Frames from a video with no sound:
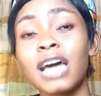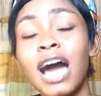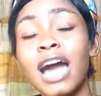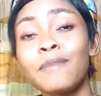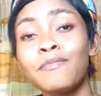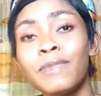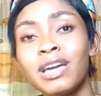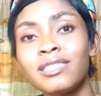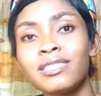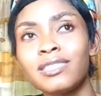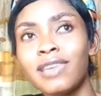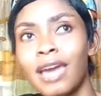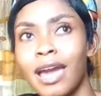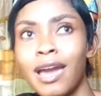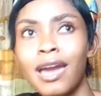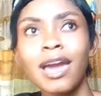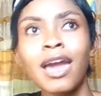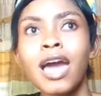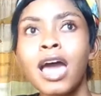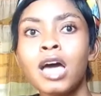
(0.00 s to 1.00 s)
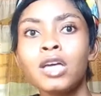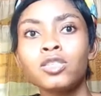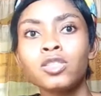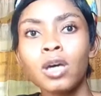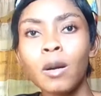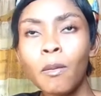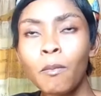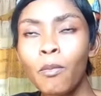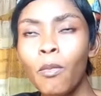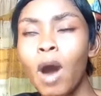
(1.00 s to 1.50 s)
that I met there,
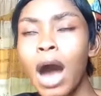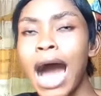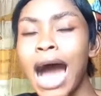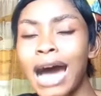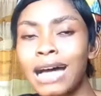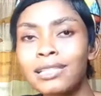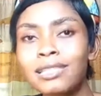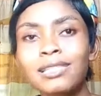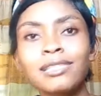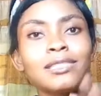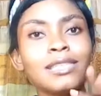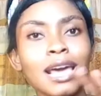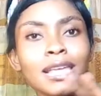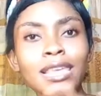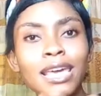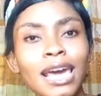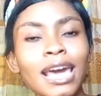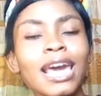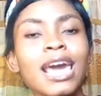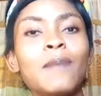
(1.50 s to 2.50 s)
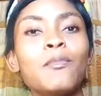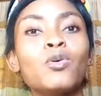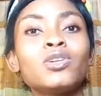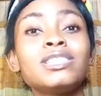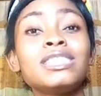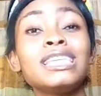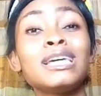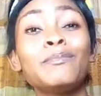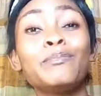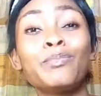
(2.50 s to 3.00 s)
some had 10 a.m.
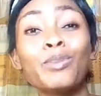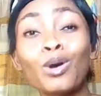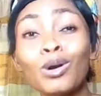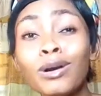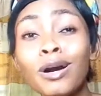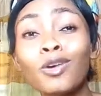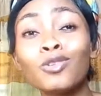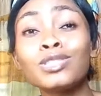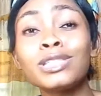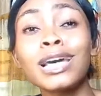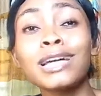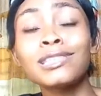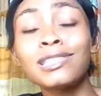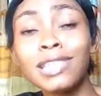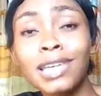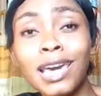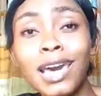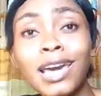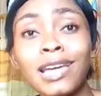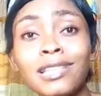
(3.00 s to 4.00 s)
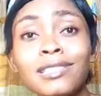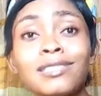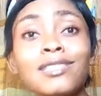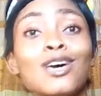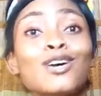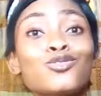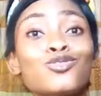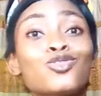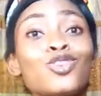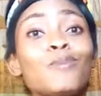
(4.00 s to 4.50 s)
on their tickets.
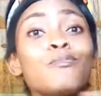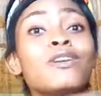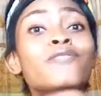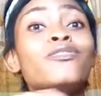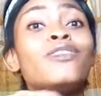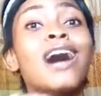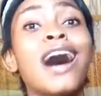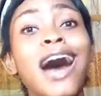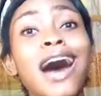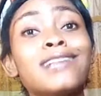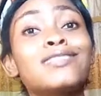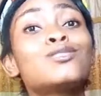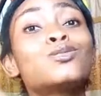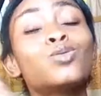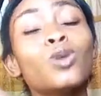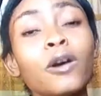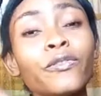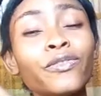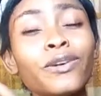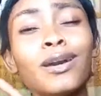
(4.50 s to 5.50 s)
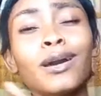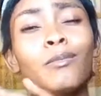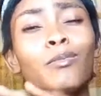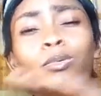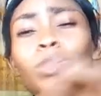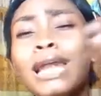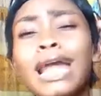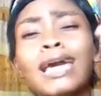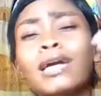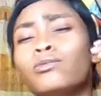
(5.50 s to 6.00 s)
Some even had 12 a.m.
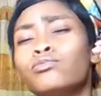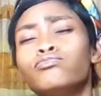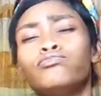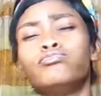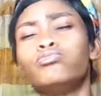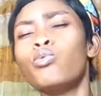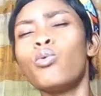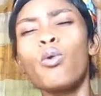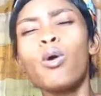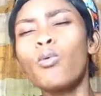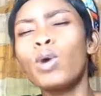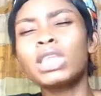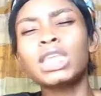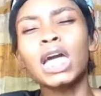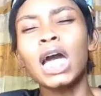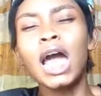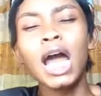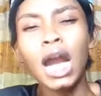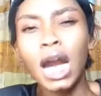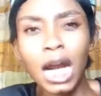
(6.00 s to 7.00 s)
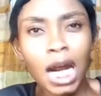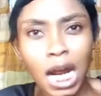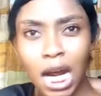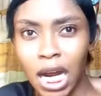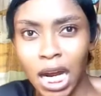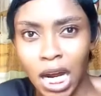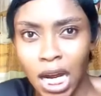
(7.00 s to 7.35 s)
Like, what the heck?